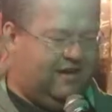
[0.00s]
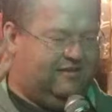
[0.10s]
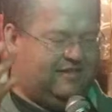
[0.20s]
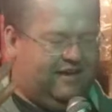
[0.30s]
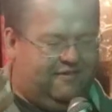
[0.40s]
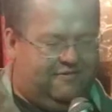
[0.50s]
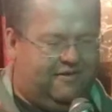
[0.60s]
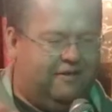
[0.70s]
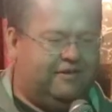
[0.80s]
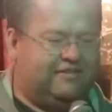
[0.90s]
you say, well,
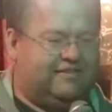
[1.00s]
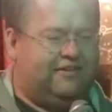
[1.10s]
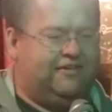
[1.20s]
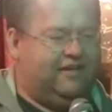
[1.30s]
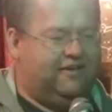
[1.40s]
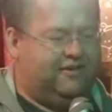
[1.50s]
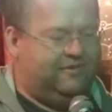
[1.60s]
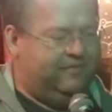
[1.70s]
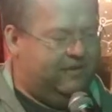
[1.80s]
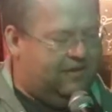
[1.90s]
I'm going to settle here,
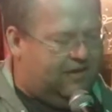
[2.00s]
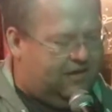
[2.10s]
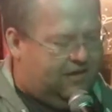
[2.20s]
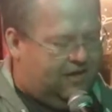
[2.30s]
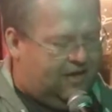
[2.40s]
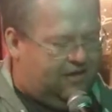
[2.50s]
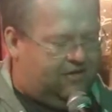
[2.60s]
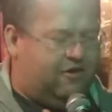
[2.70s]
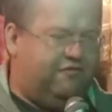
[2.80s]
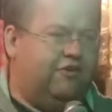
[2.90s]

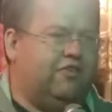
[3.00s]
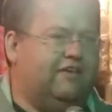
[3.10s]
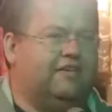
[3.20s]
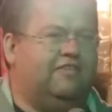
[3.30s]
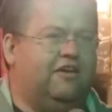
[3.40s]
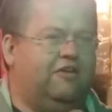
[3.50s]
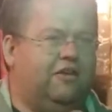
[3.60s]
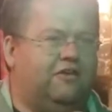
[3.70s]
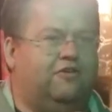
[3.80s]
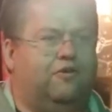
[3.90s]
there are a few things I think you
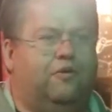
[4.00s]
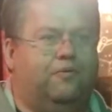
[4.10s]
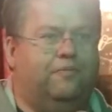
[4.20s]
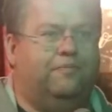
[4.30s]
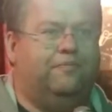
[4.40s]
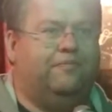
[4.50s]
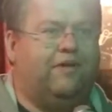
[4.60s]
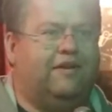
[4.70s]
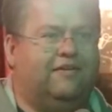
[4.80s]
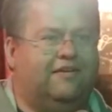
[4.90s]
need to do,
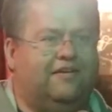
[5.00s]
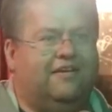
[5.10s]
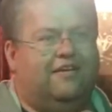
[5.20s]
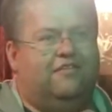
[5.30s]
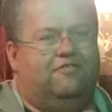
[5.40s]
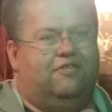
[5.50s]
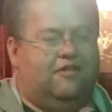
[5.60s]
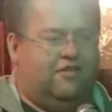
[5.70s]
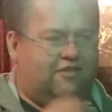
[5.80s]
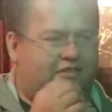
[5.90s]
right?
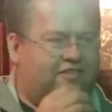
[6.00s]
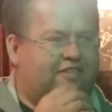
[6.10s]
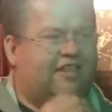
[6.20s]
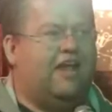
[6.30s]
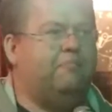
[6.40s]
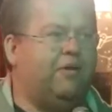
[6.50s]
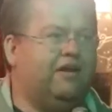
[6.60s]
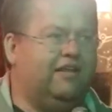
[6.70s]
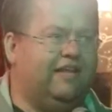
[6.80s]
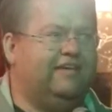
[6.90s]
The not a
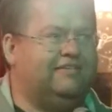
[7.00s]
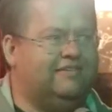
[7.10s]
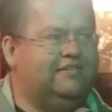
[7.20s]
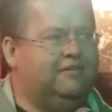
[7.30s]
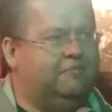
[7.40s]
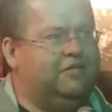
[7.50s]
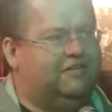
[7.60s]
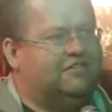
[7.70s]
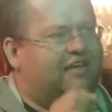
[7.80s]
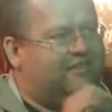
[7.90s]
bucket list, but
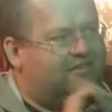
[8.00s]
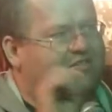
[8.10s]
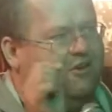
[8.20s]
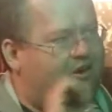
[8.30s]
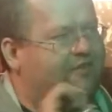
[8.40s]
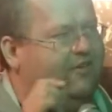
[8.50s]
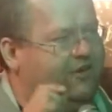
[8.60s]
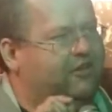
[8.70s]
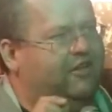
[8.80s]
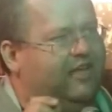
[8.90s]
just like the start of a
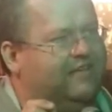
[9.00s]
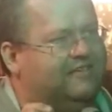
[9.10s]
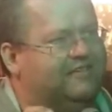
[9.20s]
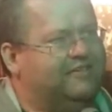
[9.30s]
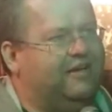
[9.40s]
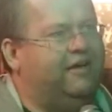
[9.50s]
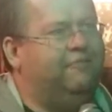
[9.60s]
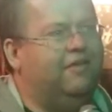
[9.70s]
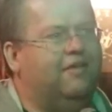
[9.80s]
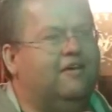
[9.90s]
good list, okay?
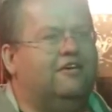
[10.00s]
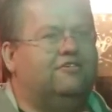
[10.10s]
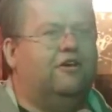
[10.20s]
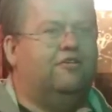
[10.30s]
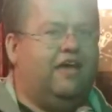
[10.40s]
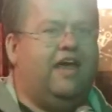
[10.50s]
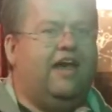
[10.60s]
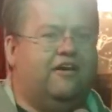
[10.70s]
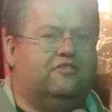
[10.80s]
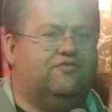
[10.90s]
So the Hay
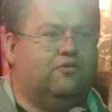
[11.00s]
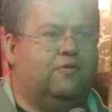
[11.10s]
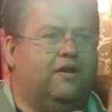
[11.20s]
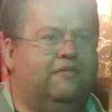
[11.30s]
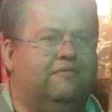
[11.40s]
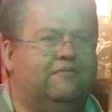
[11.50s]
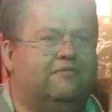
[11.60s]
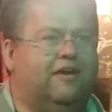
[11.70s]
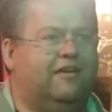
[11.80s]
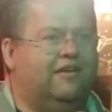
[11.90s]
House, for one,
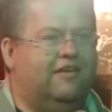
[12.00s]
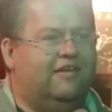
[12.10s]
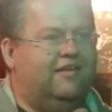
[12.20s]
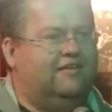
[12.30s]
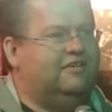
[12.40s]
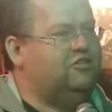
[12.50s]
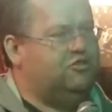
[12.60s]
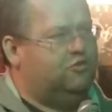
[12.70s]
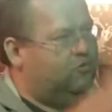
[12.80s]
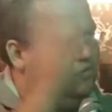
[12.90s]
right, is a
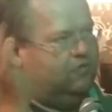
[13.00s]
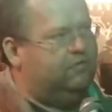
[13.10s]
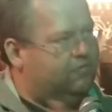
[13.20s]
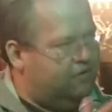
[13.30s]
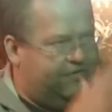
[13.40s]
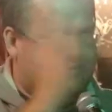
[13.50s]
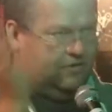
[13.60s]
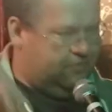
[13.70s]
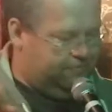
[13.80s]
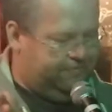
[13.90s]
jewel of its
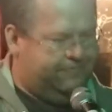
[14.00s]
own.